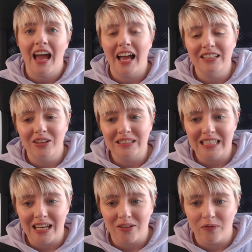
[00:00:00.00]
and you can
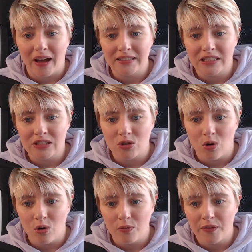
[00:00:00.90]
take advantage
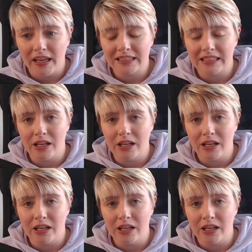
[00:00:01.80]
of this.